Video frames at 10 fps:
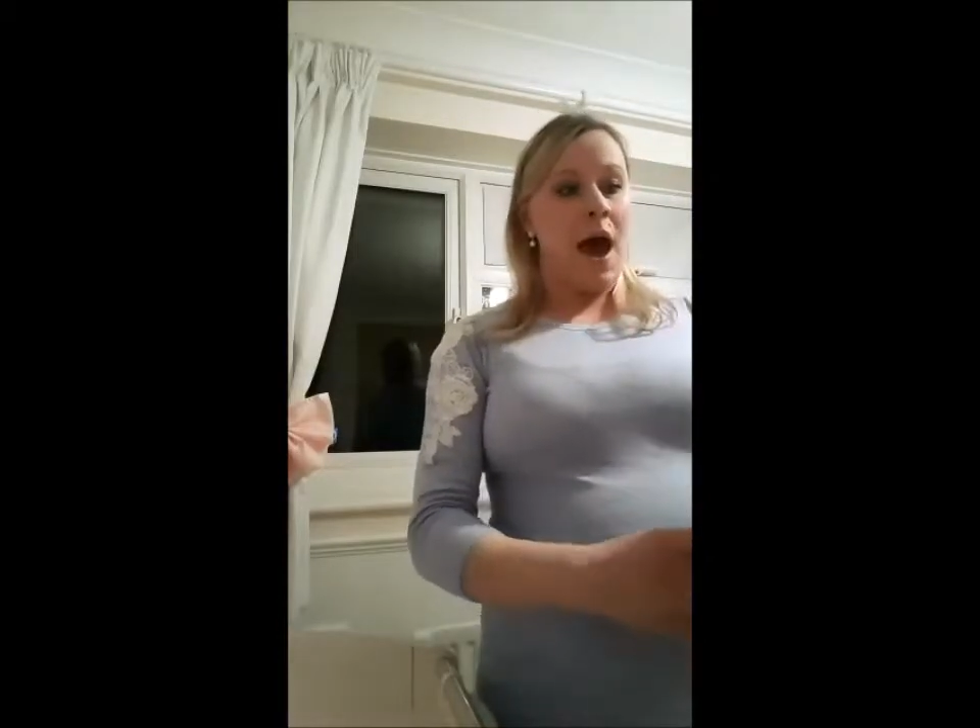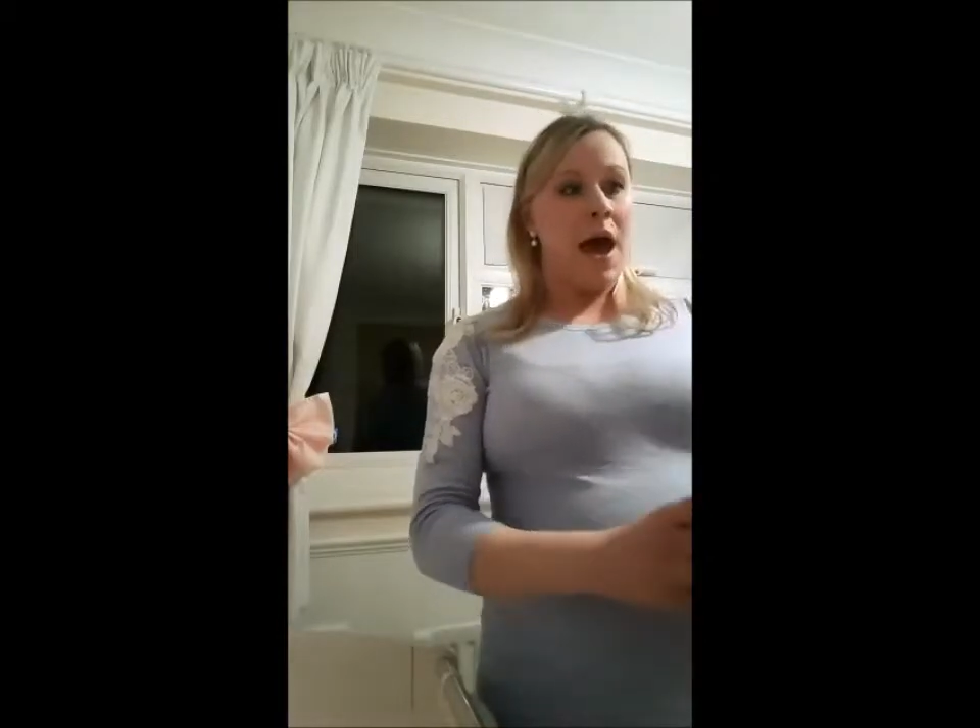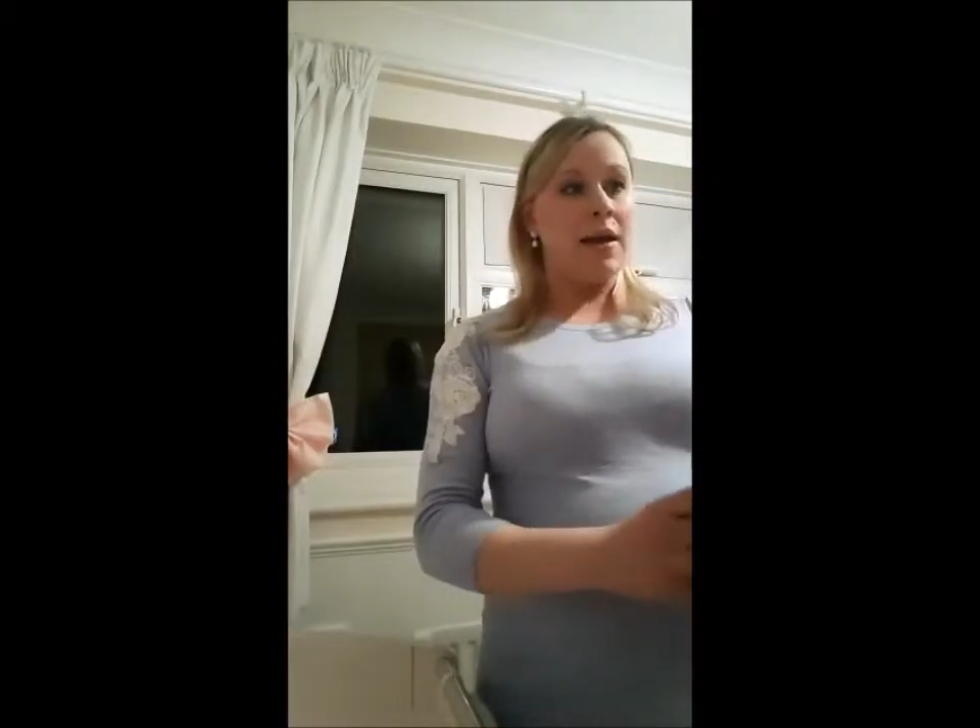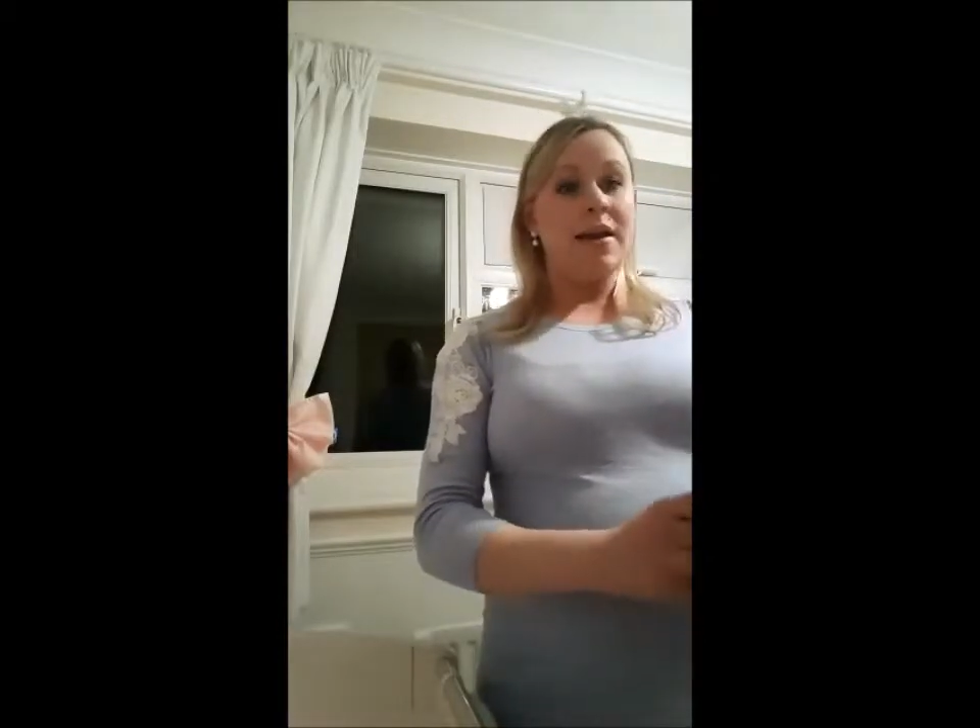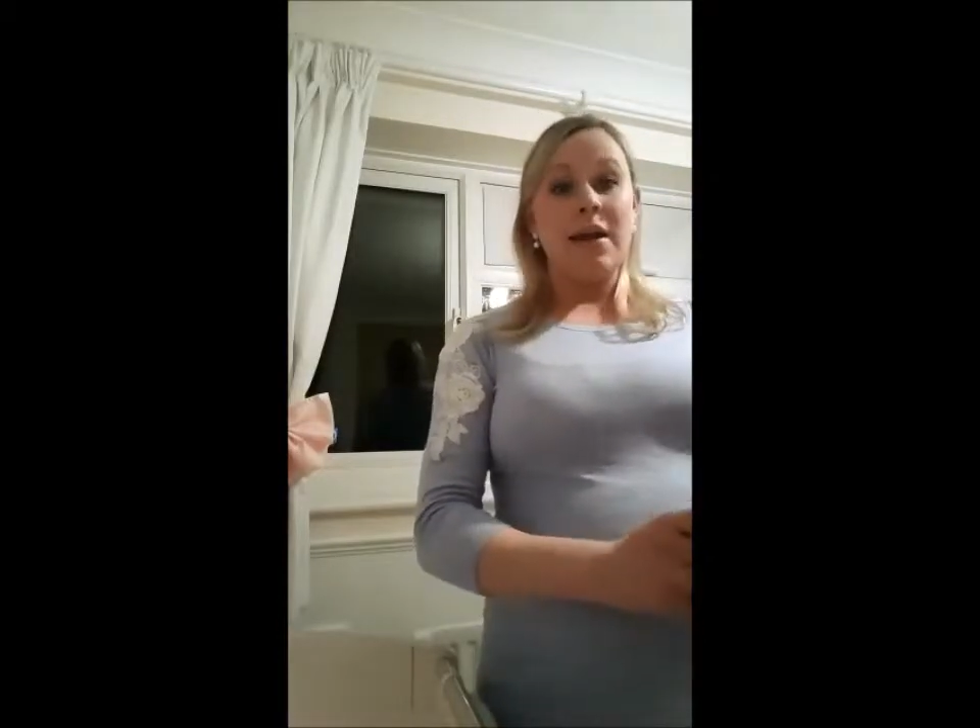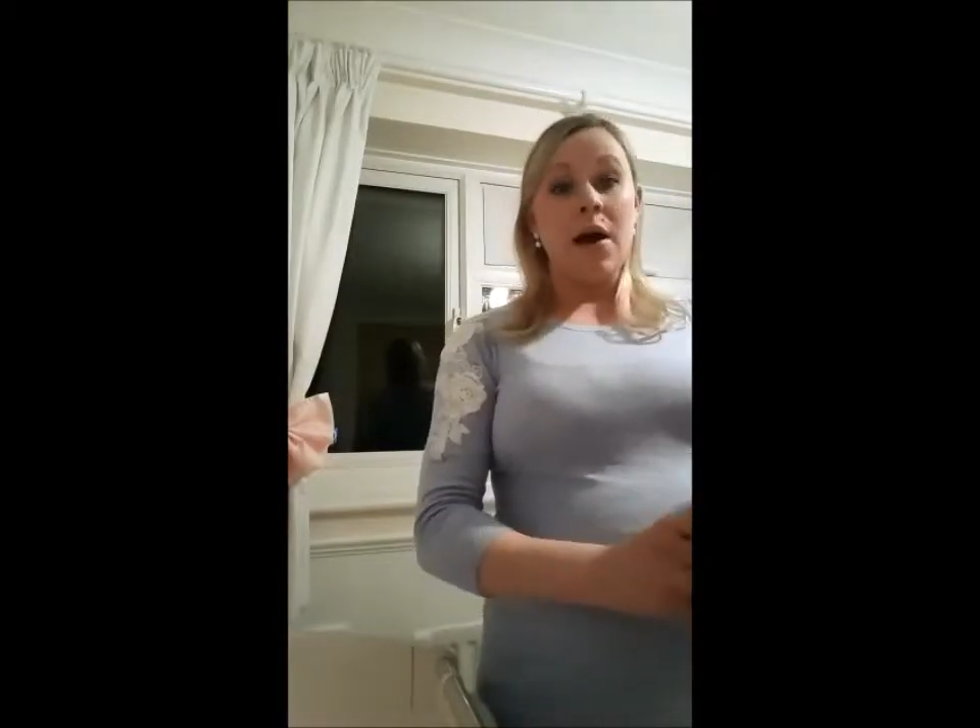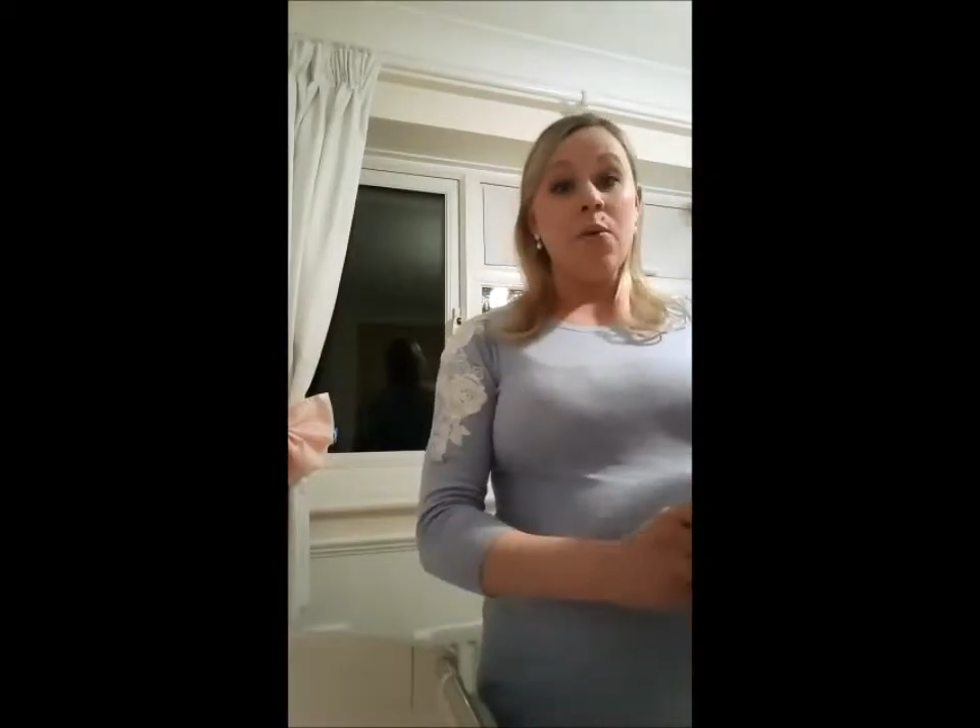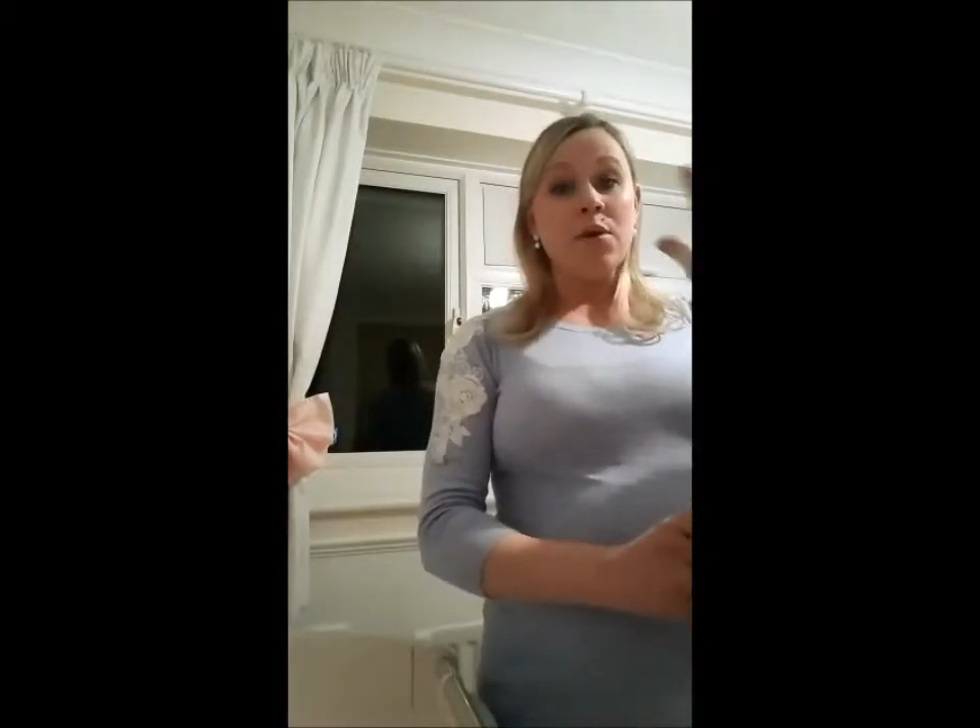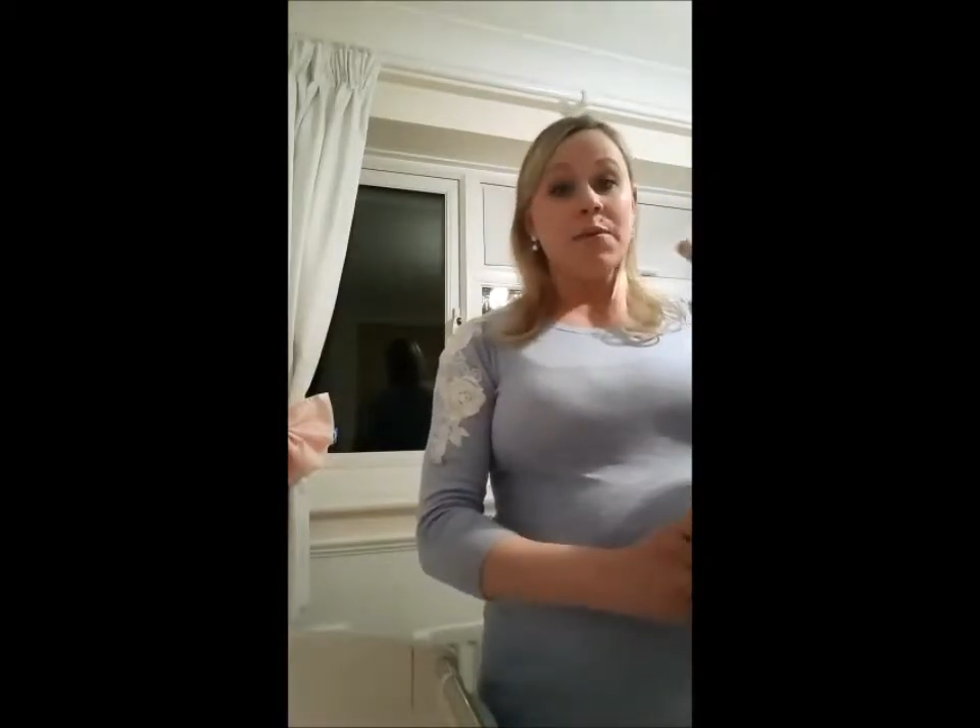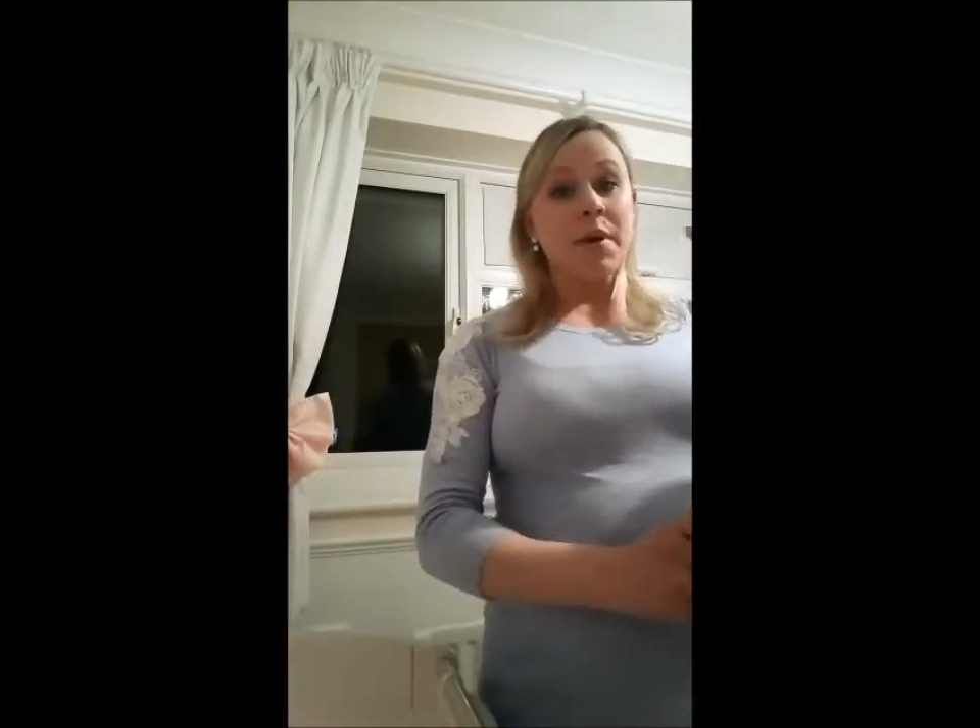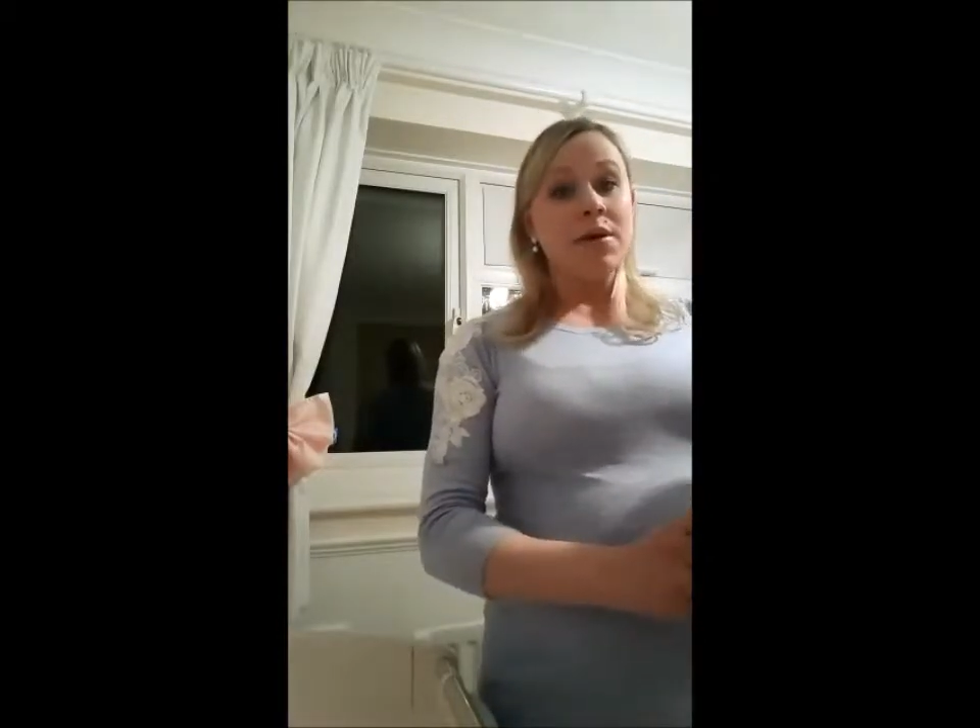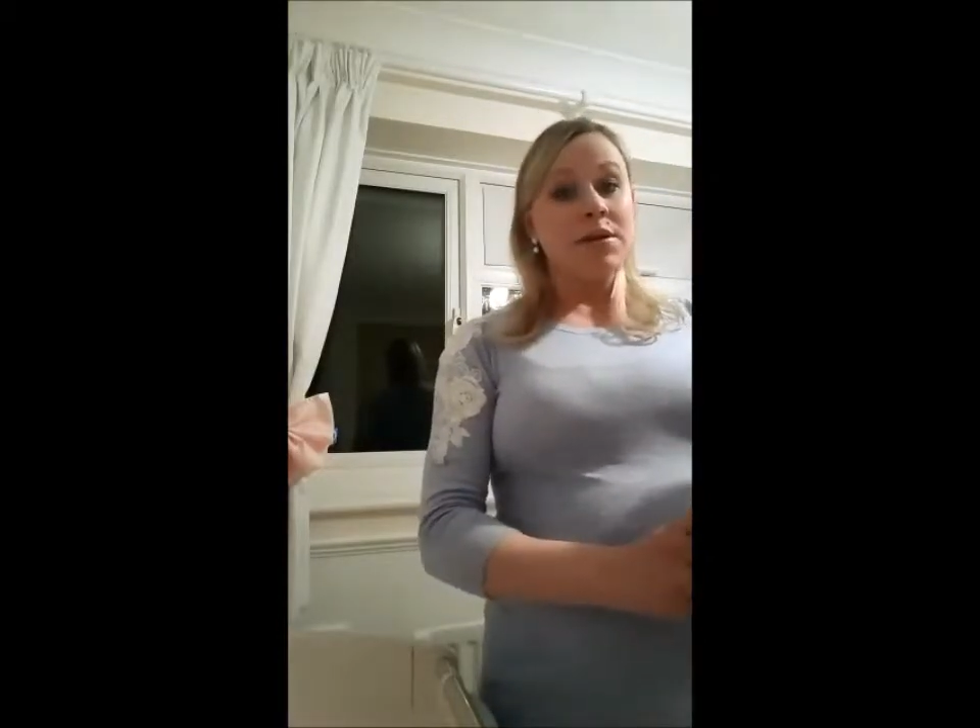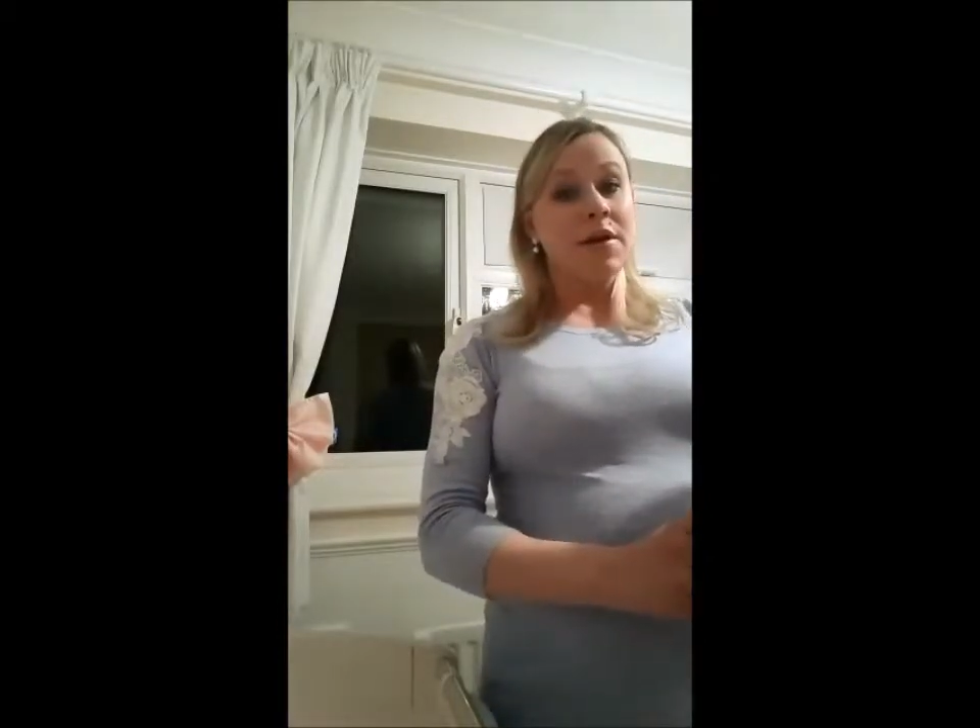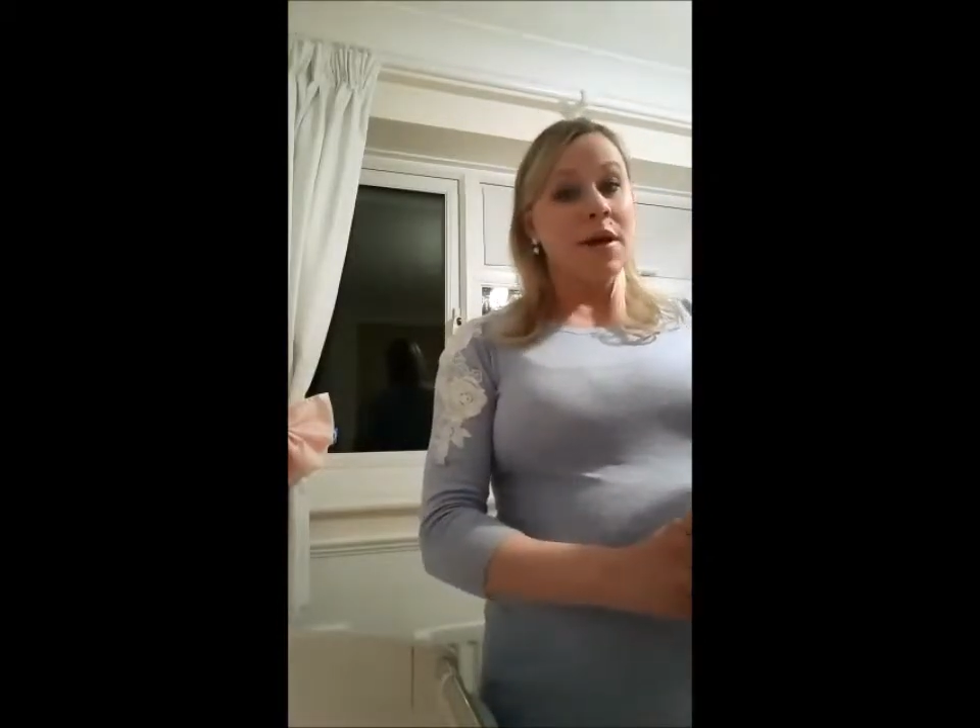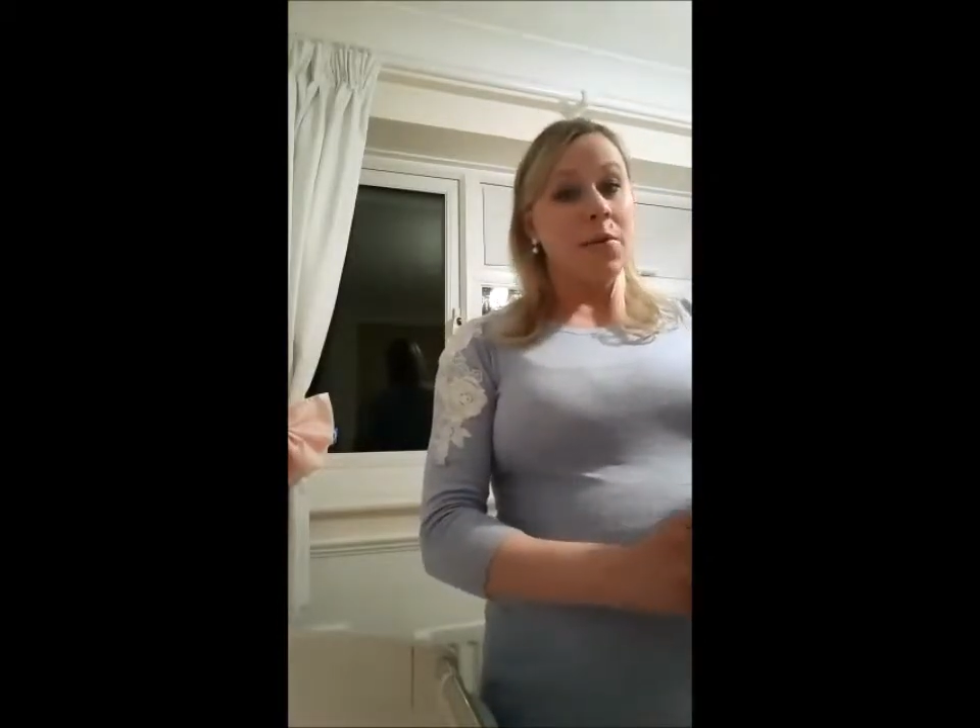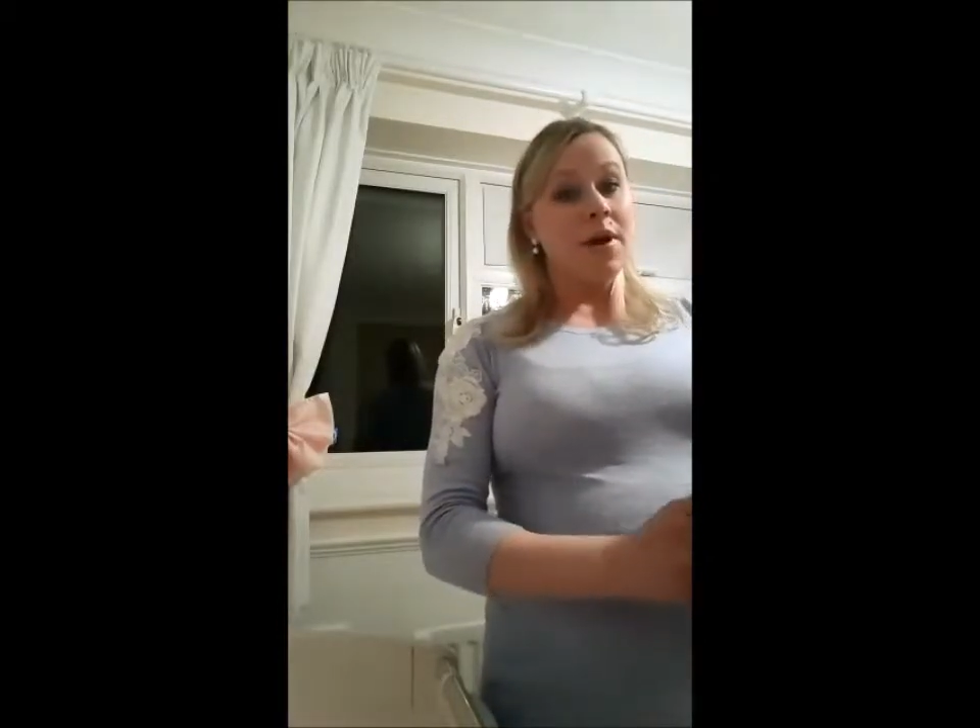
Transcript: and I was a bit concerned